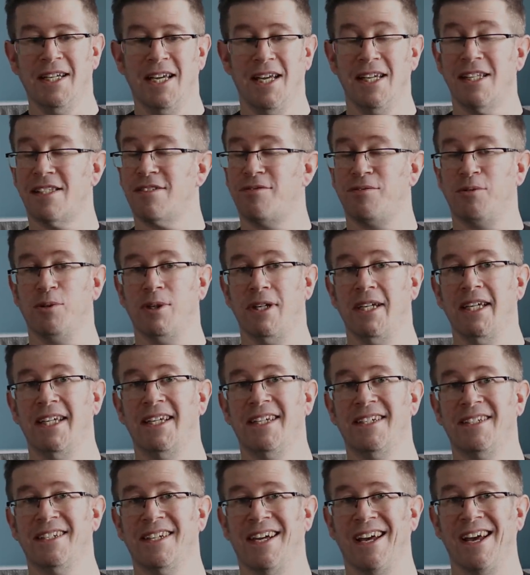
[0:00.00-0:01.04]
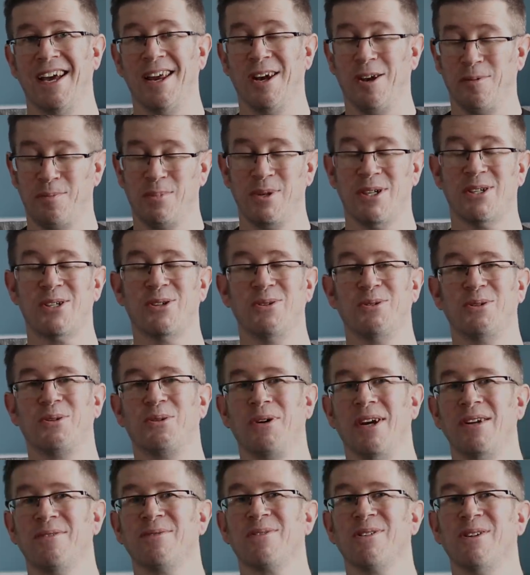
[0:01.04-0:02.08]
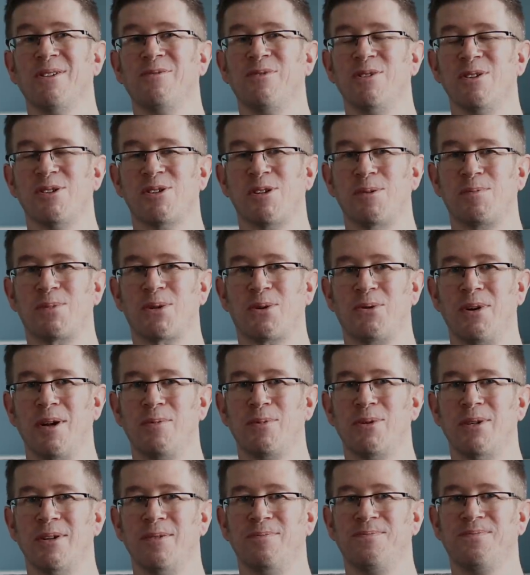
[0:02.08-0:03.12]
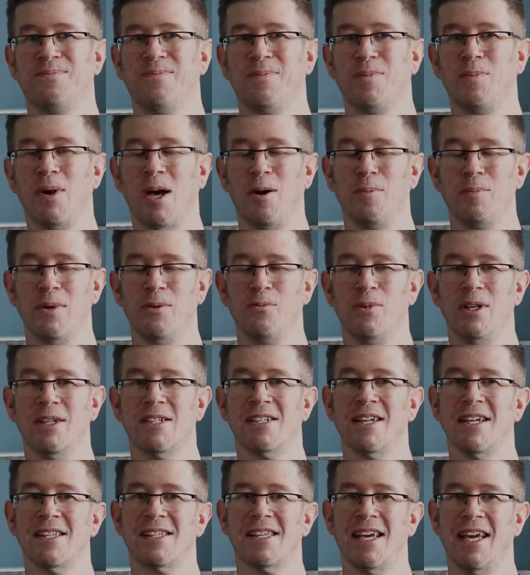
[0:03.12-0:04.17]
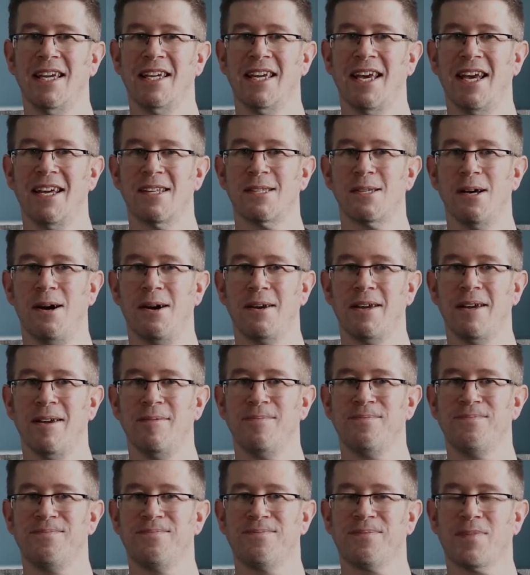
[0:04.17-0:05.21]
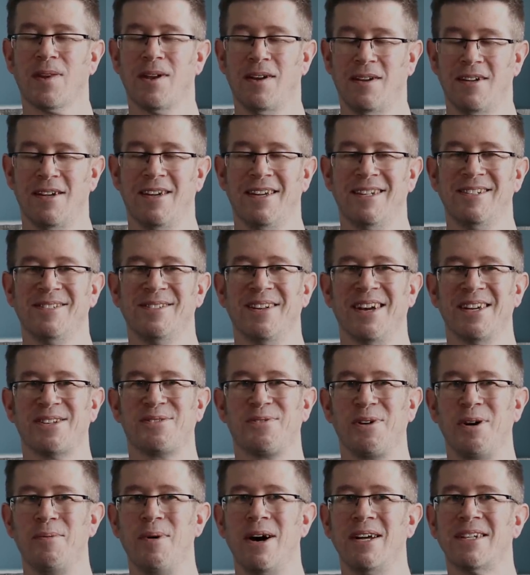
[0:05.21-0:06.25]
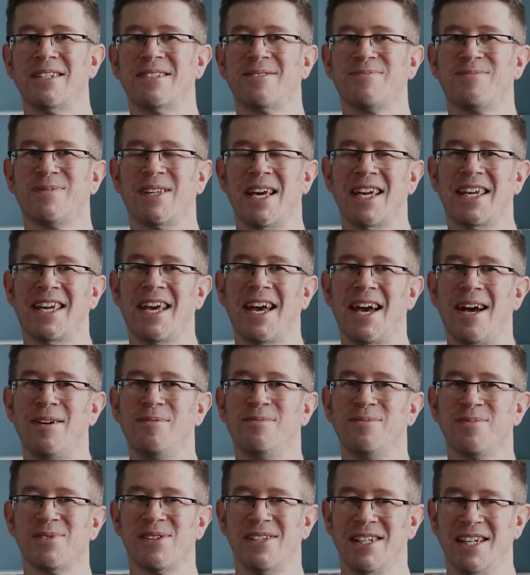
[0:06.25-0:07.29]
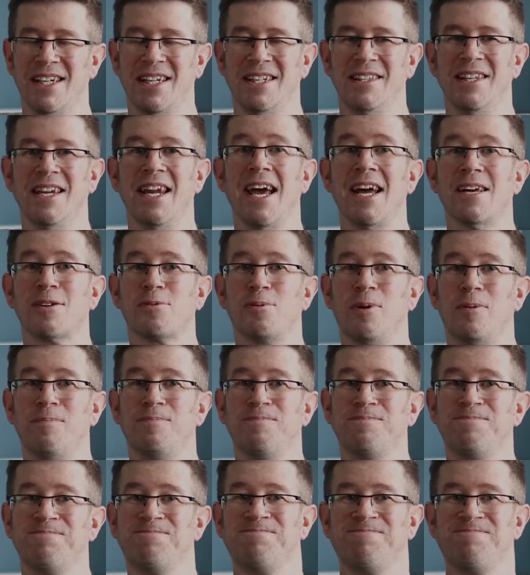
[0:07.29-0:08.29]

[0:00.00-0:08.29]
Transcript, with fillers: It's free, and I'd be sure grateful of your subscription help me reach that 10K target. Thanks very much. Take care. See you in the next one.